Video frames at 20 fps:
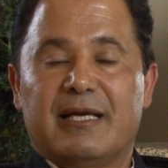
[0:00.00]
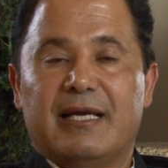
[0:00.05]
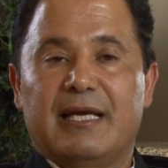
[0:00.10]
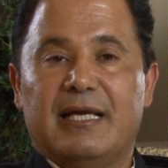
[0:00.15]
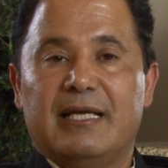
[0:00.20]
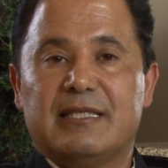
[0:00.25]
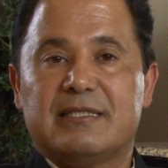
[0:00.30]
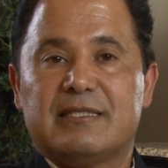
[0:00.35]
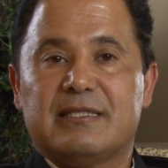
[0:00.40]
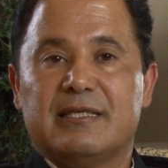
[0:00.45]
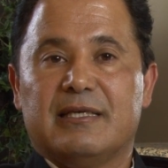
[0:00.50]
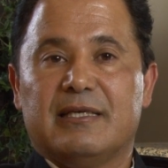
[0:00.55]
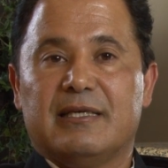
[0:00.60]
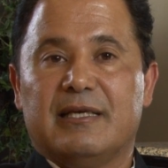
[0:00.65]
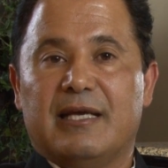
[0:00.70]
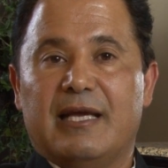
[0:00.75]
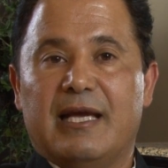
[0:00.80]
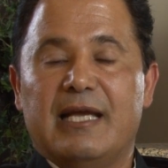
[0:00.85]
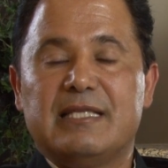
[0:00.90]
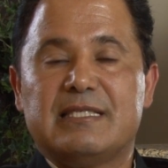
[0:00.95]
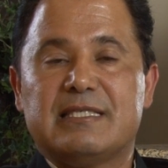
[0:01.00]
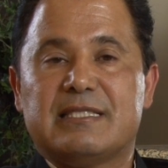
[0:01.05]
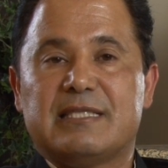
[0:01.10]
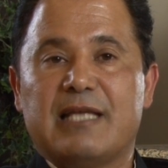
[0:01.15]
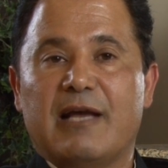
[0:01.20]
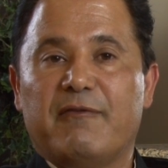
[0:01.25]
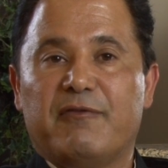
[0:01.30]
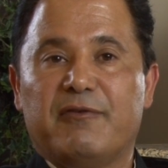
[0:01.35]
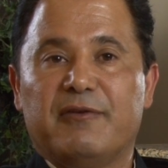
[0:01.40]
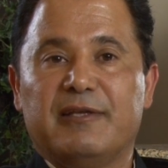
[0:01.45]
it's
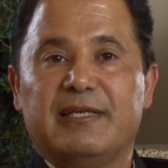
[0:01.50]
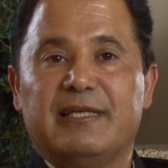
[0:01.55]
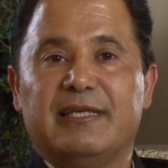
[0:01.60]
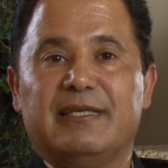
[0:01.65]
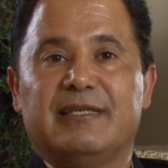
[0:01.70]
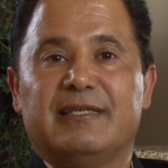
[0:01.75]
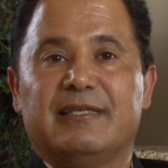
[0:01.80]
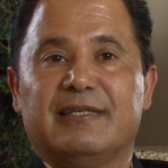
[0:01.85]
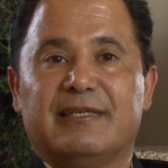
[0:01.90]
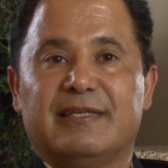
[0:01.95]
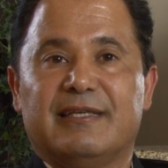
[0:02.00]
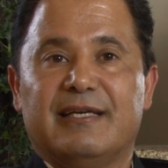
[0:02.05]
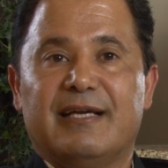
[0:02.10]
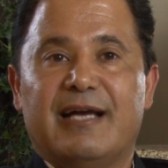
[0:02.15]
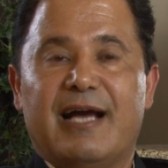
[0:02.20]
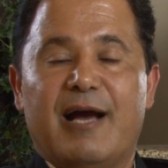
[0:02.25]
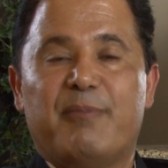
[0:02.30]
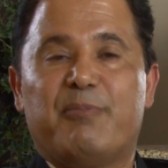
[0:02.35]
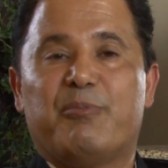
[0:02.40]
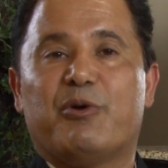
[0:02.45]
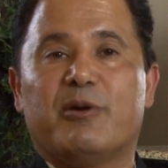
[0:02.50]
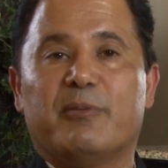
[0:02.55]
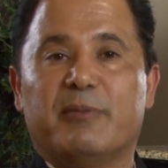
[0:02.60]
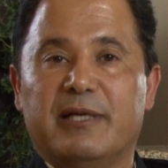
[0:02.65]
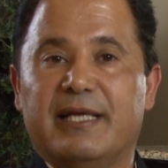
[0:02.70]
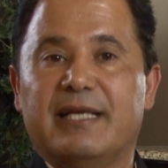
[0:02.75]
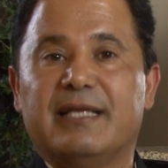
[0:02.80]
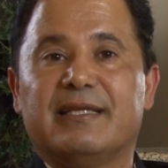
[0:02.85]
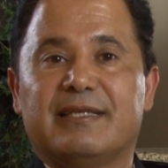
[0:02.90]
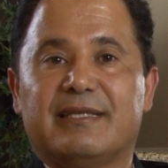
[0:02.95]
definitely a
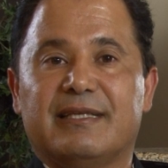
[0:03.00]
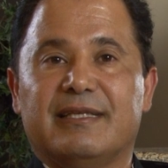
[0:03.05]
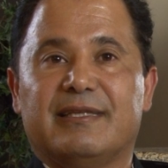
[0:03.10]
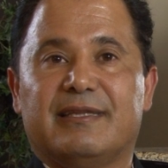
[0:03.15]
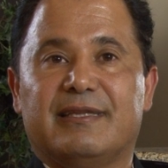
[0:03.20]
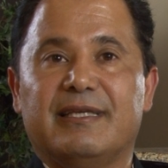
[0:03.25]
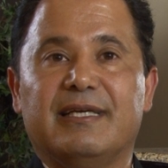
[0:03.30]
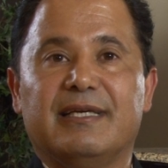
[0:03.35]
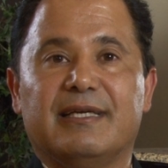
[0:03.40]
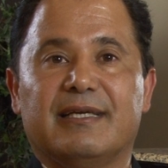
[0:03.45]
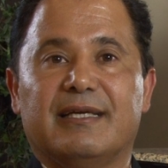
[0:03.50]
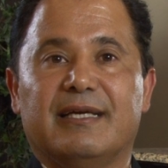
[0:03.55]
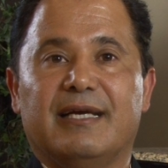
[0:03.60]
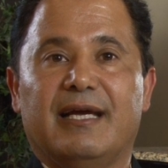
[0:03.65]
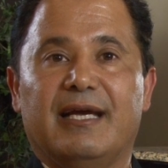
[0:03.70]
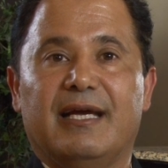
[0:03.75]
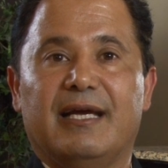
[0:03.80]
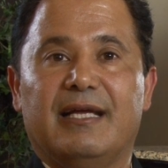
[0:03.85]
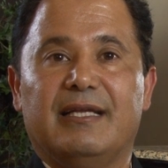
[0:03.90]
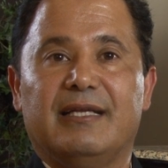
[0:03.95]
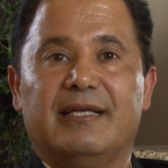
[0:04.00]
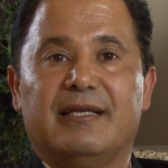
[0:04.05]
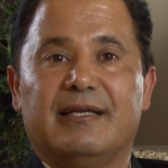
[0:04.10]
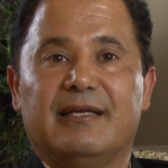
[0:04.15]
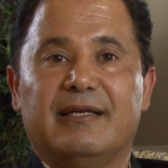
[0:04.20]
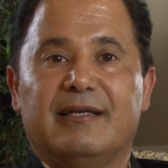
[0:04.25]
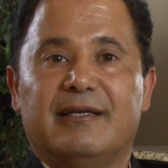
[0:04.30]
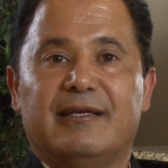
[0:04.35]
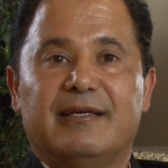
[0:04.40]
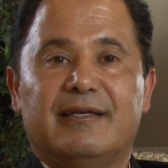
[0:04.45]
permanent thing. And
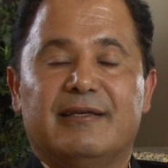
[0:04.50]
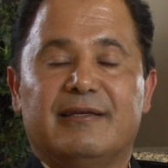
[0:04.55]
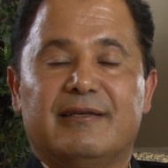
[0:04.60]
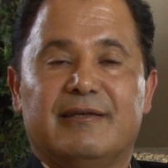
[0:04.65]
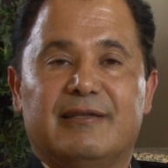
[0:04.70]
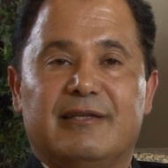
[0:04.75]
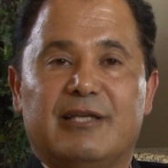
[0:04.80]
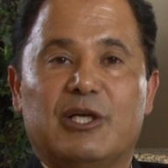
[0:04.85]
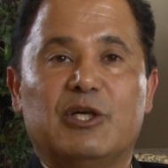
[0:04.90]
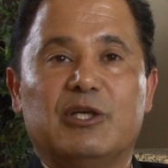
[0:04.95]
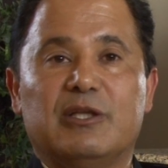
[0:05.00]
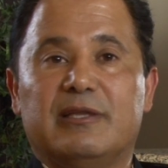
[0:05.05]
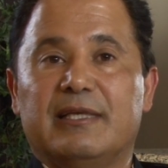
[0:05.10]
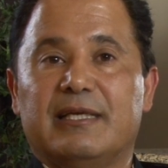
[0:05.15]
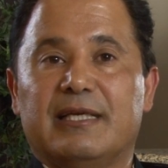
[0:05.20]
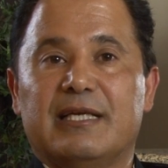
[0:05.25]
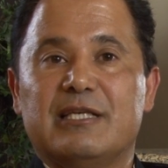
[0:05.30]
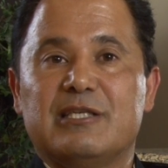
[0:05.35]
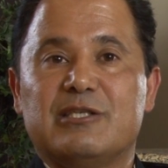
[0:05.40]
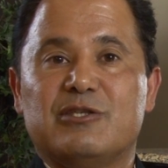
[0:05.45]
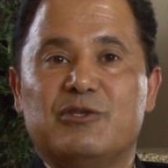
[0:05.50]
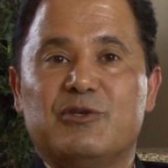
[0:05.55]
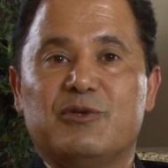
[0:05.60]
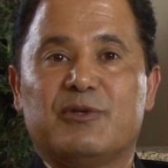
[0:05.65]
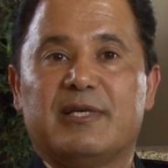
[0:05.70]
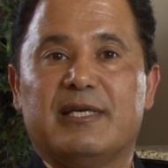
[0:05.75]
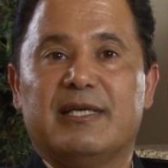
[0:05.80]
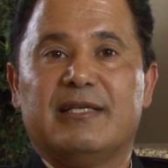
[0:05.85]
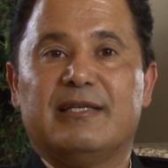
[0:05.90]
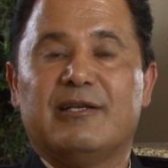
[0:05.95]
the good thing is you
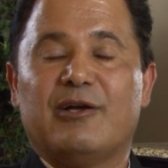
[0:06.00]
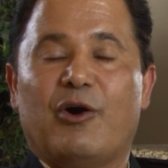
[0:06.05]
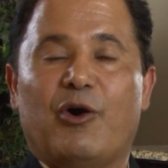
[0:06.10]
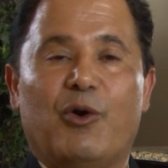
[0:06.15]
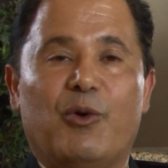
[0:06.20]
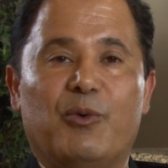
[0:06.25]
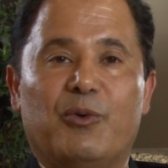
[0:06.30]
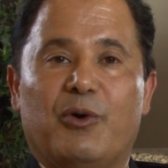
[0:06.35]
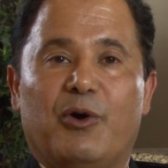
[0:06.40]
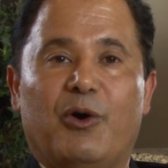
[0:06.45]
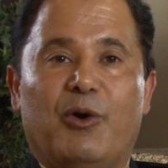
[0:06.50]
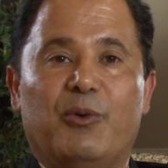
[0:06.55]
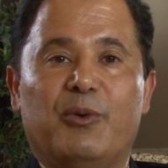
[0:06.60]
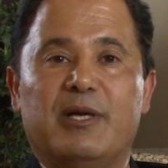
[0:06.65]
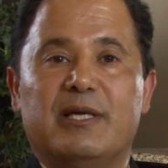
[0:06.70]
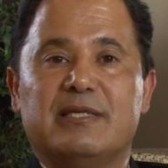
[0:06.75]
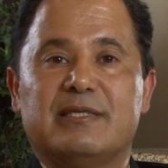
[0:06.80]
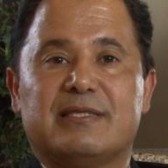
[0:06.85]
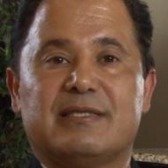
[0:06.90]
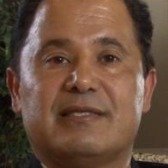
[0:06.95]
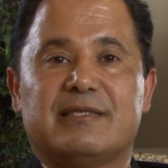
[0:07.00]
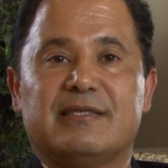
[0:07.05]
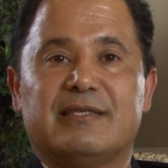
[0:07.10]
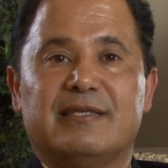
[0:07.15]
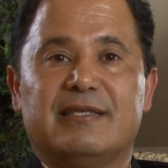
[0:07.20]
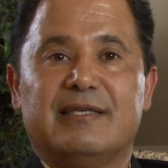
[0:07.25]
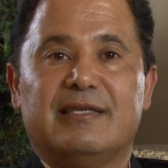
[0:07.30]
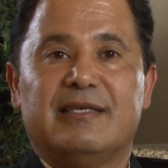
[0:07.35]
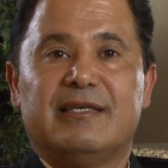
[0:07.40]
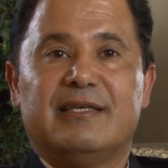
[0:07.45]
can always
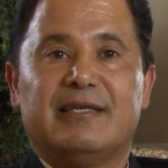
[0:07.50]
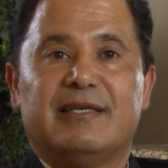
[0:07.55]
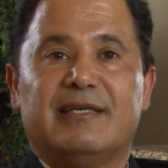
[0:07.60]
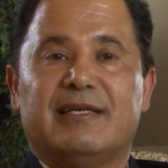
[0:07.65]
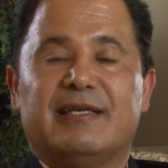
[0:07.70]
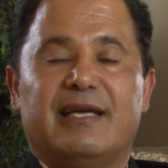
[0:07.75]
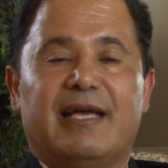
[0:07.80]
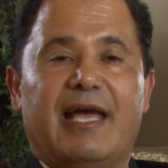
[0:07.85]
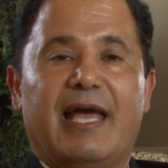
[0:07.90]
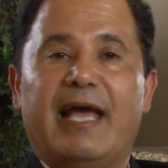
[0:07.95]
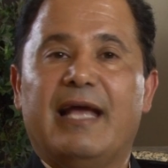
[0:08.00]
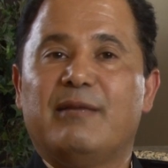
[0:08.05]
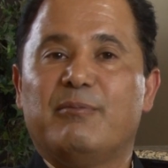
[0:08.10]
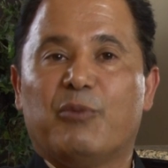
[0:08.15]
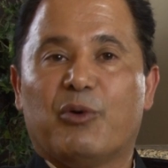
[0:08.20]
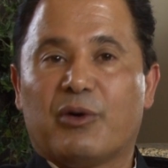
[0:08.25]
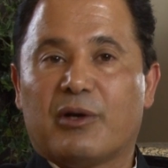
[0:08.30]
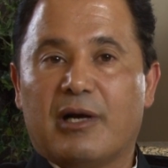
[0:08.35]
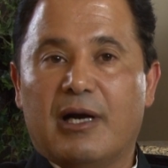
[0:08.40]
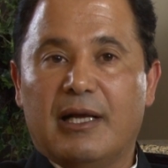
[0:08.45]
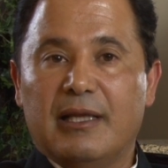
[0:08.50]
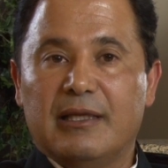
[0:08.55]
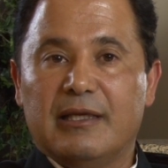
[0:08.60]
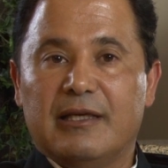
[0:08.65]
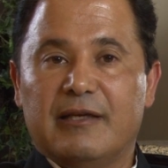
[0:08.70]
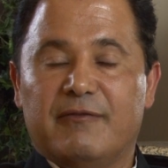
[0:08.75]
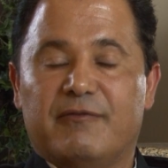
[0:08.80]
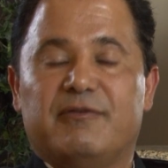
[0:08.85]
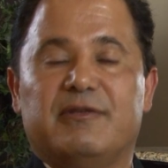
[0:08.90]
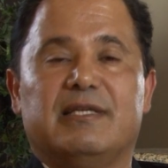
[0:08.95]
add more color
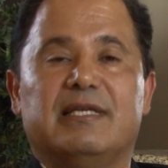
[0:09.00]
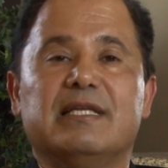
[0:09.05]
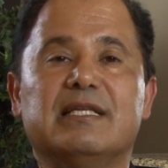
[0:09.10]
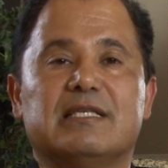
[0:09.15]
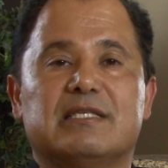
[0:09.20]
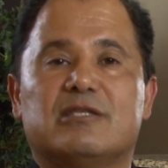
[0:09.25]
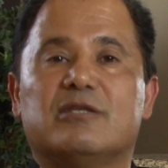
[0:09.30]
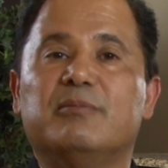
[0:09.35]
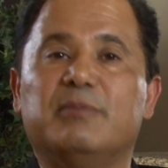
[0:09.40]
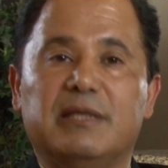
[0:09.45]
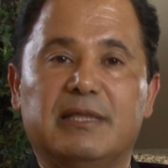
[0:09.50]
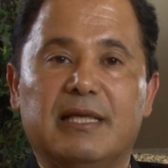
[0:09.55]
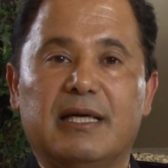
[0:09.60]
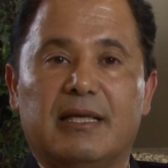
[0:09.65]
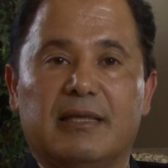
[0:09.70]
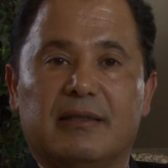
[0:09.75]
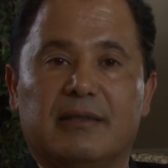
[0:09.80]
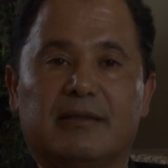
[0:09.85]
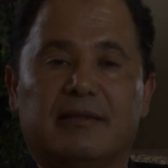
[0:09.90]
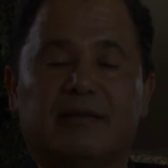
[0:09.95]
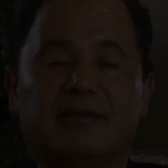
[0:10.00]
if it needs to be done.